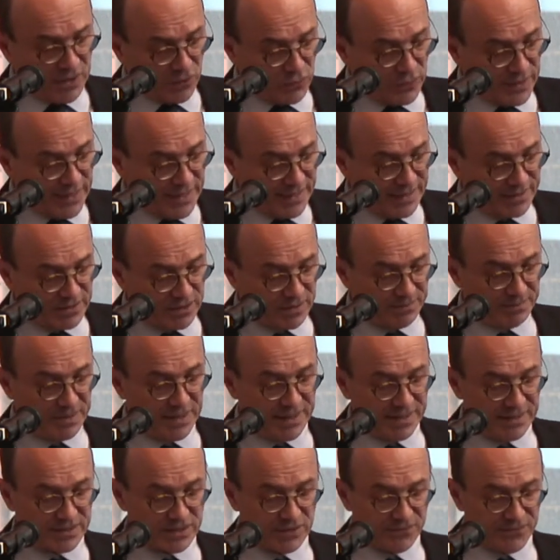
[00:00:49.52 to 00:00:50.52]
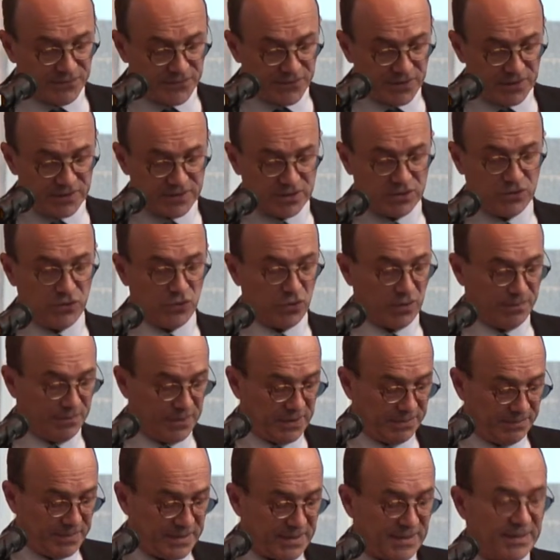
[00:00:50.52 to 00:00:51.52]
created by the first
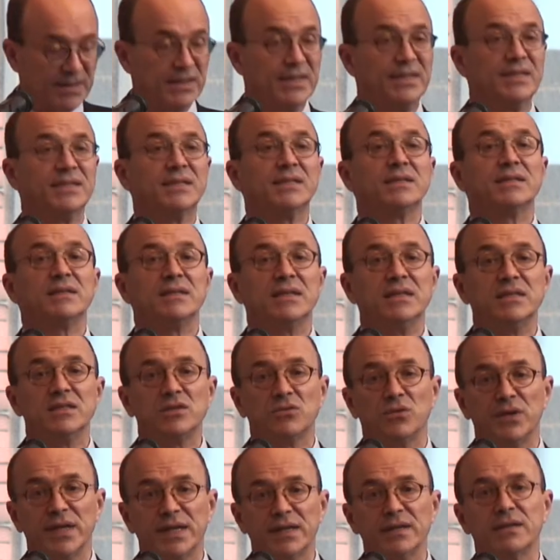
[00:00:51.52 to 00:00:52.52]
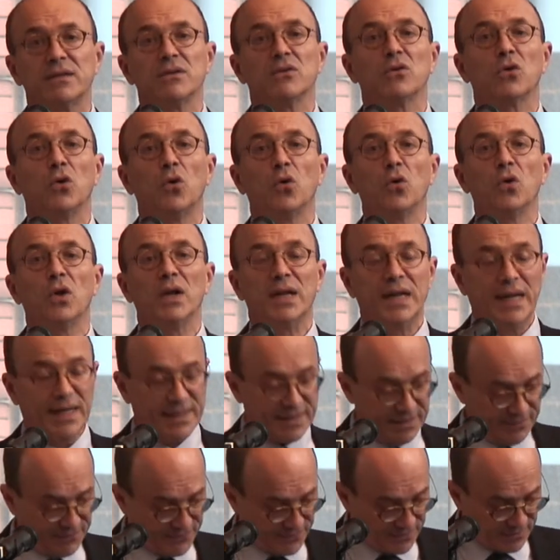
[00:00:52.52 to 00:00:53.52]
European business district called La
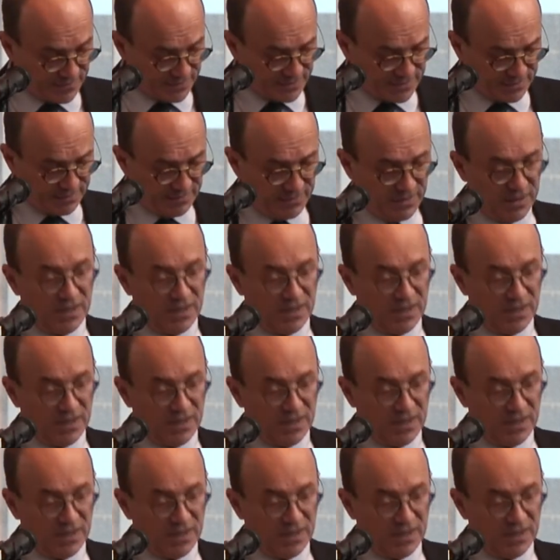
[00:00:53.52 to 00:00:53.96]
Défense.